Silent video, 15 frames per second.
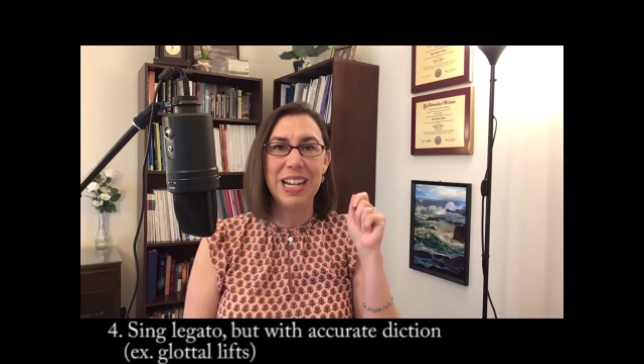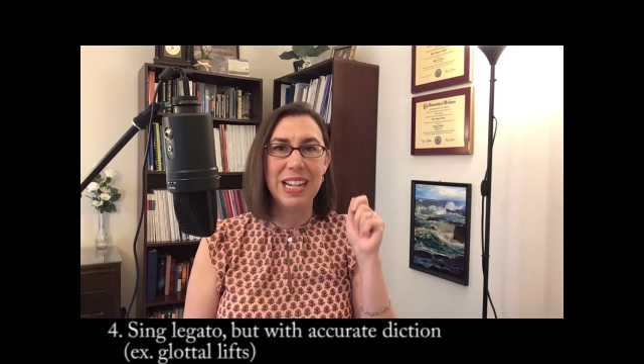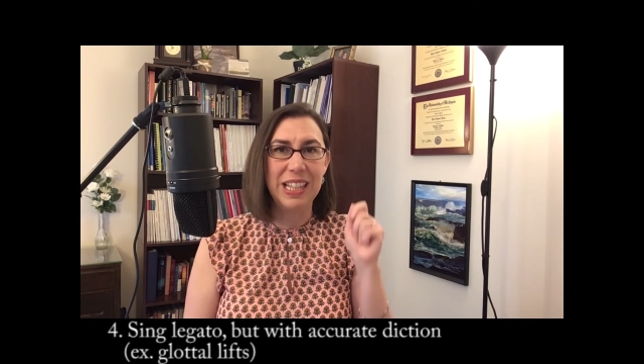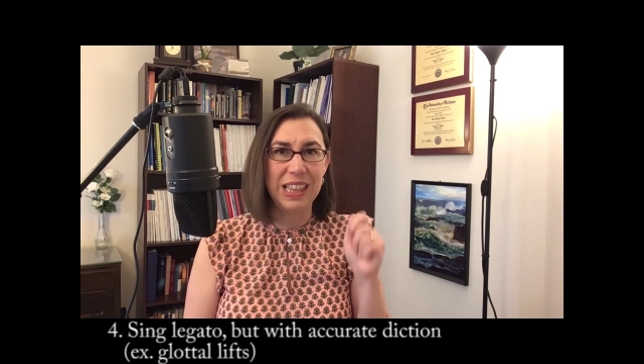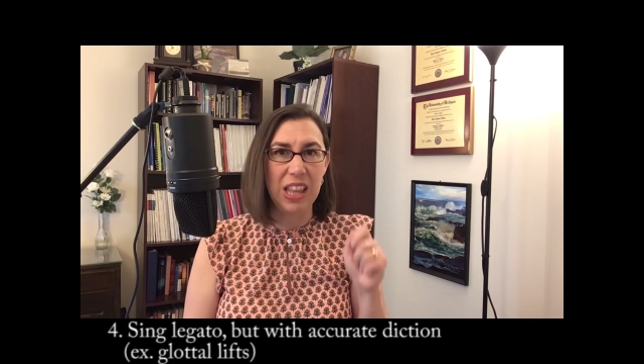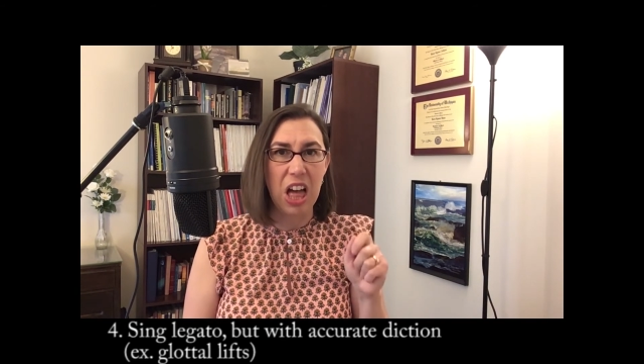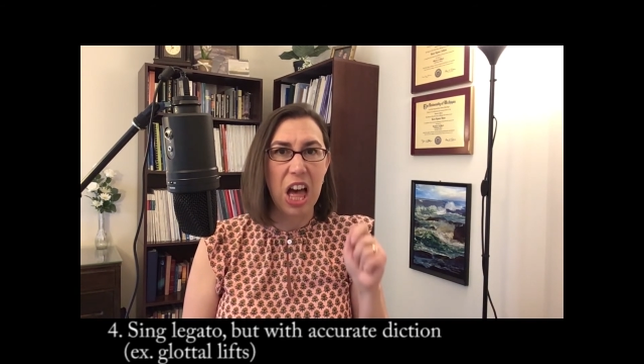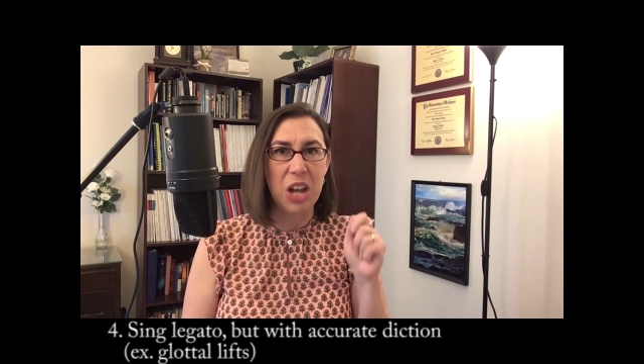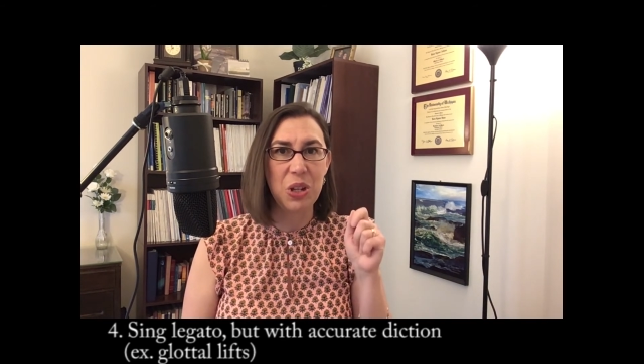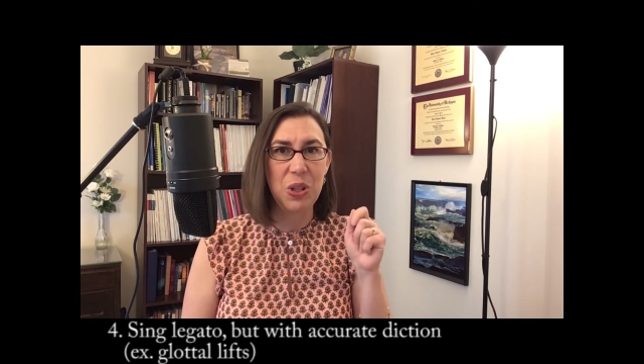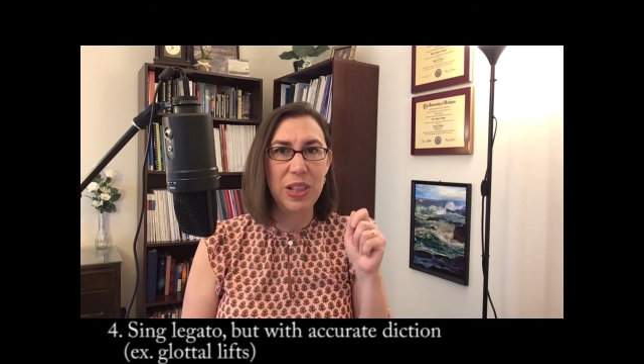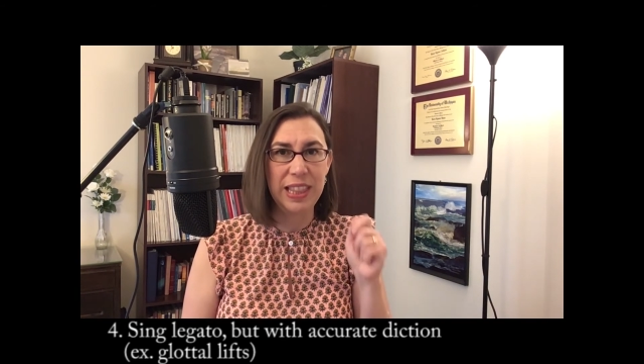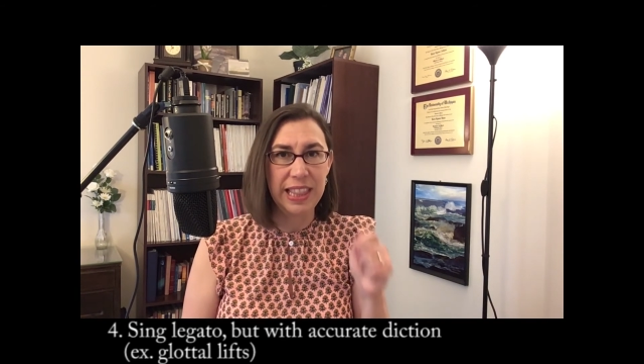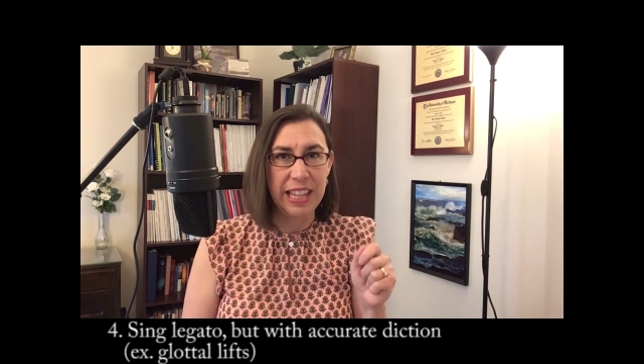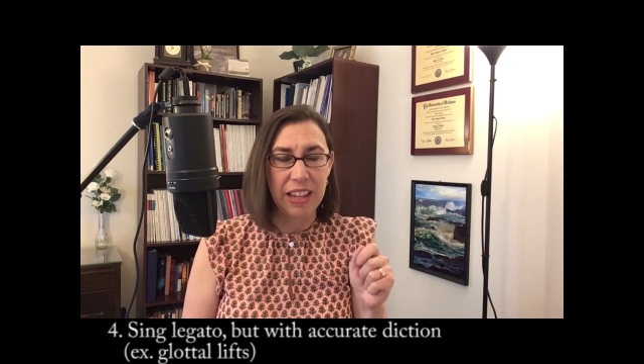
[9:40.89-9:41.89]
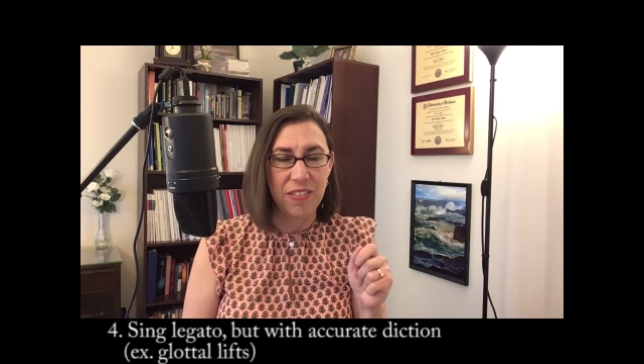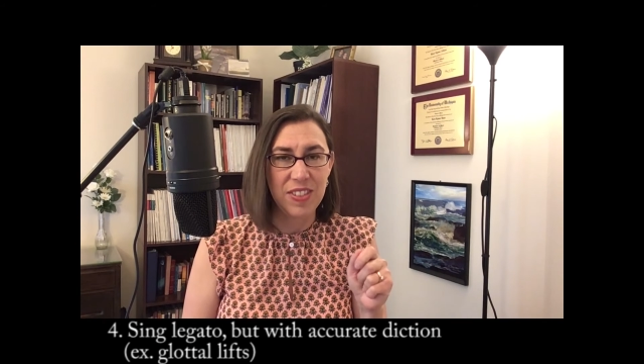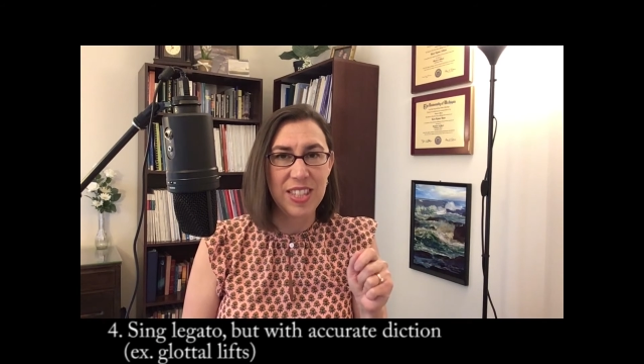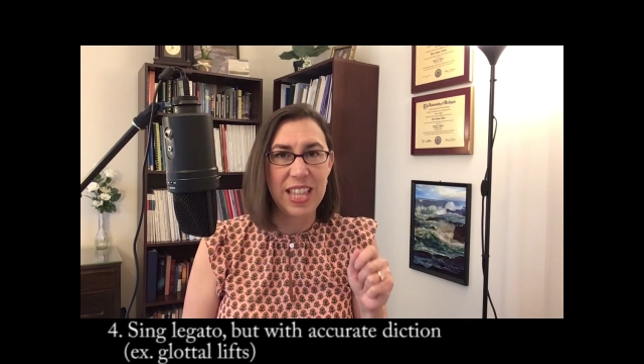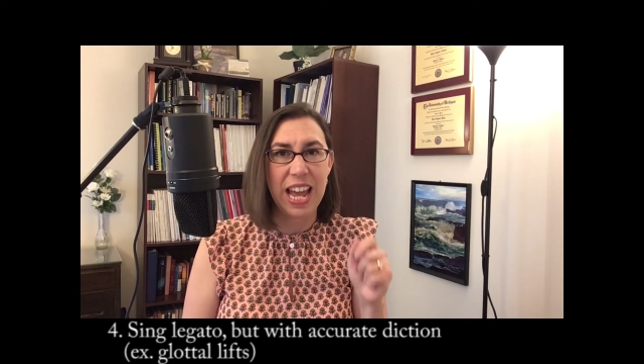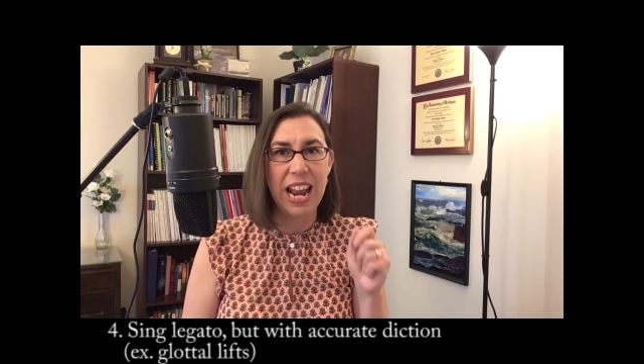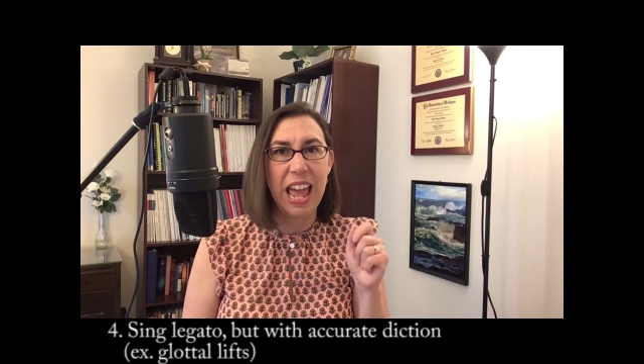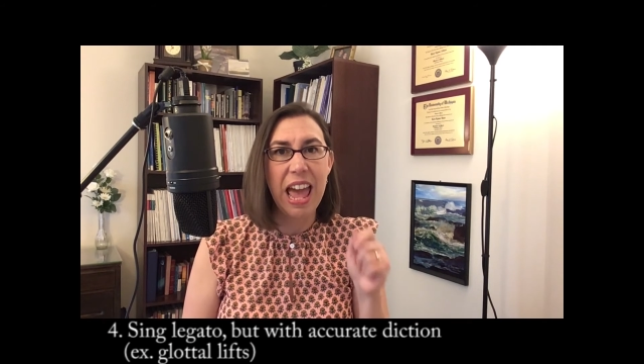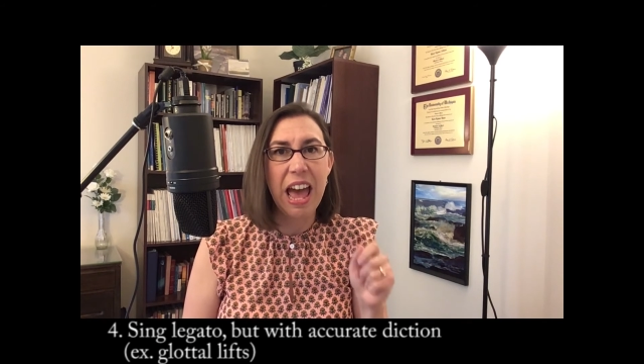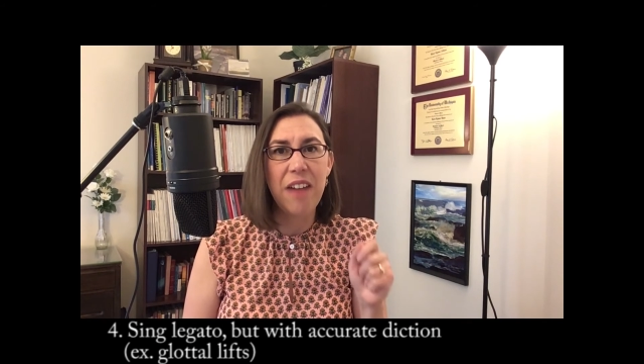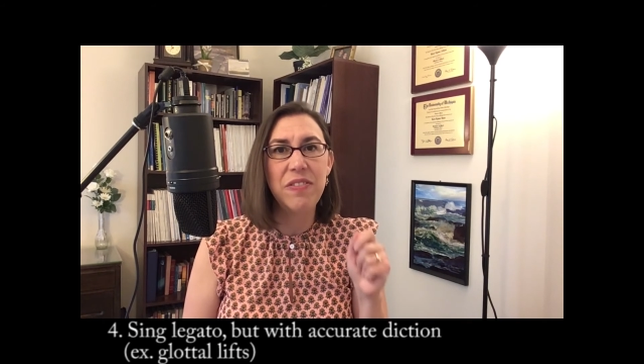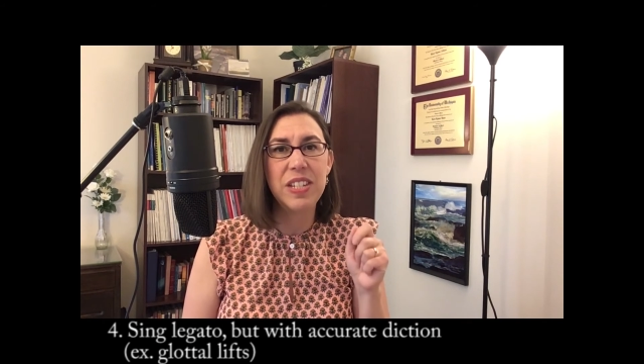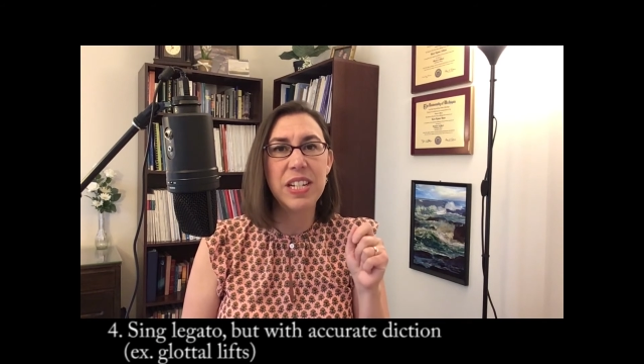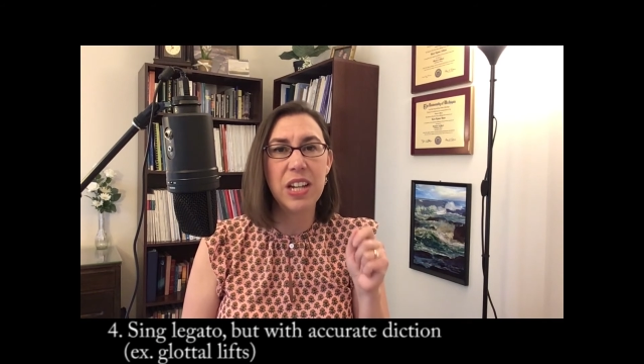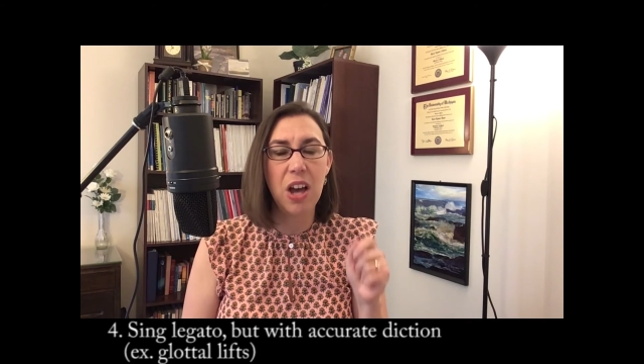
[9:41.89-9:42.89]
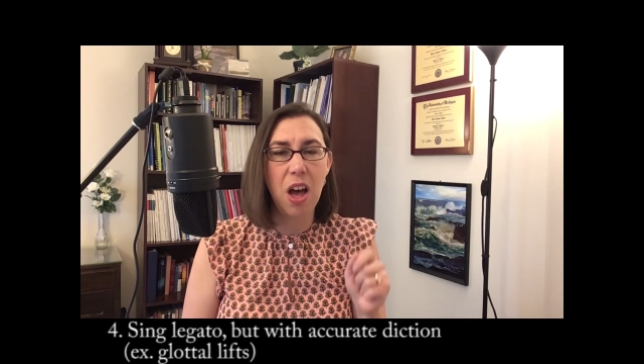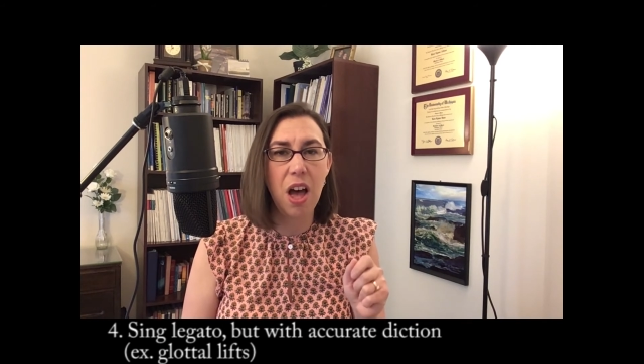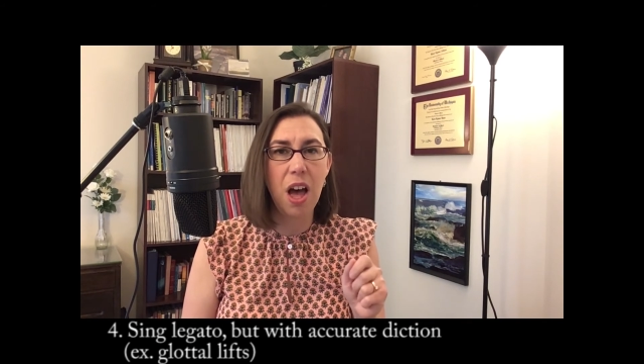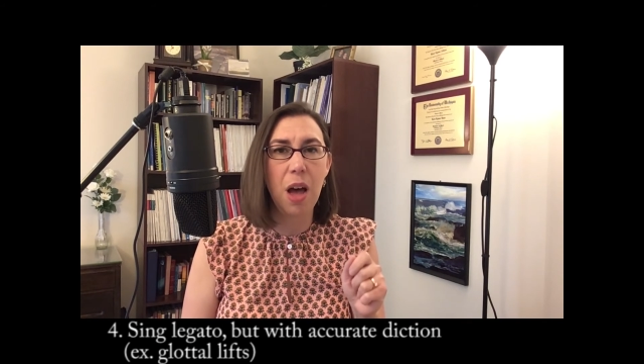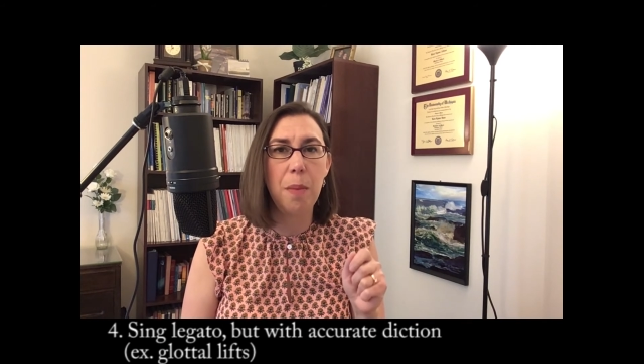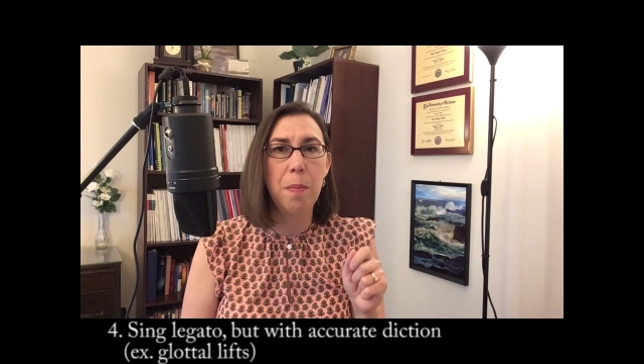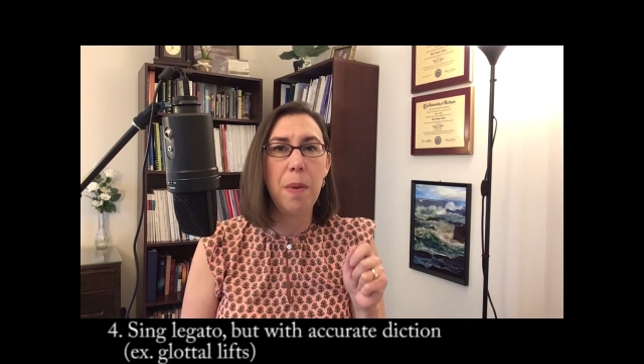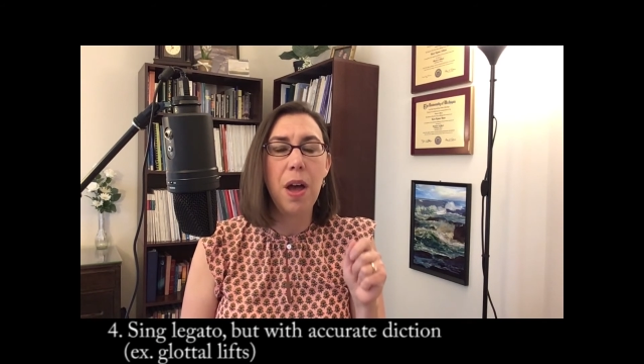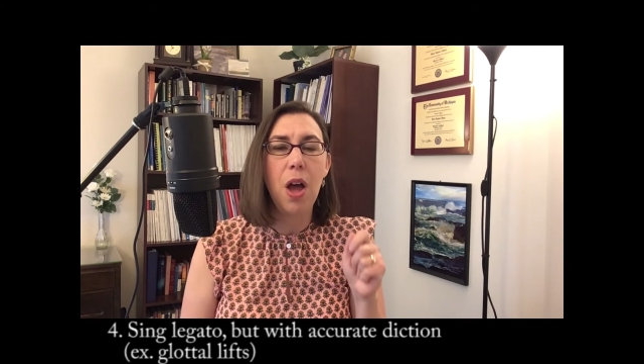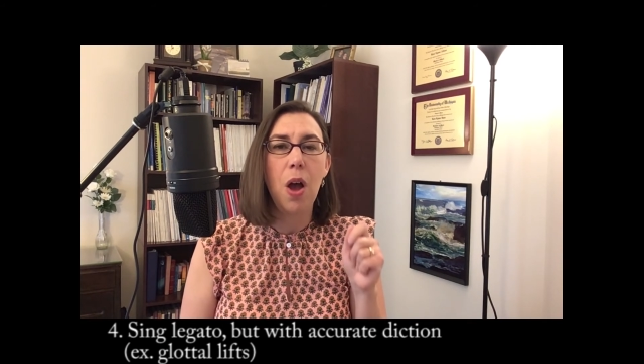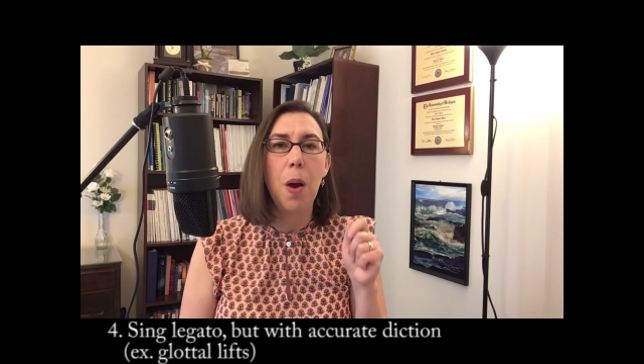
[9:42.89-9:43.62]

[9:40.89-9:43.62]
glottal lifts that have to come